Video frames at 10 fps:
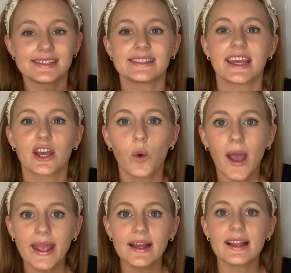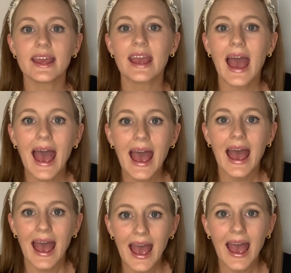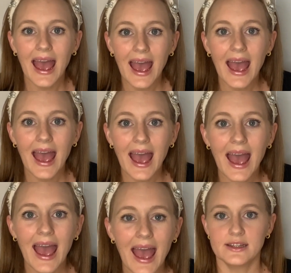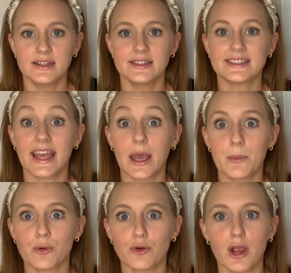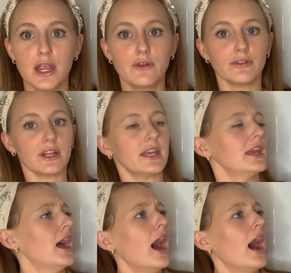Say it quietly. Ah, ah, ah, ah. Say it bravely.